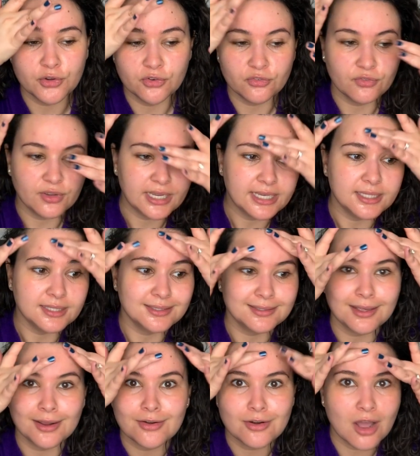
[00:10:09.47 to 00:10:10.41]
your
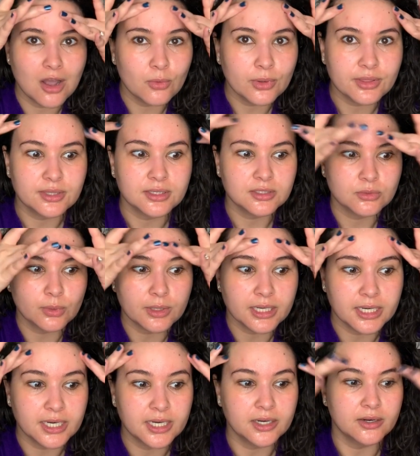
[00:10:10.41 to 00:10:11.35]
face. Not with this
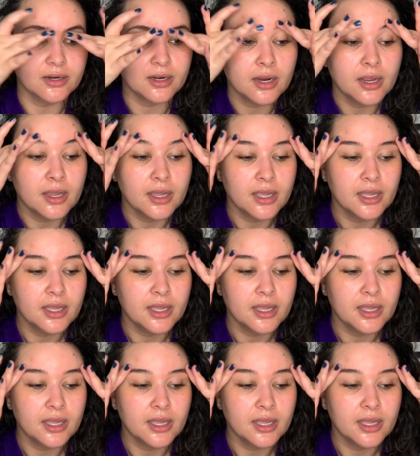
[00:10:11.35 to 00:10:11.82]
one here.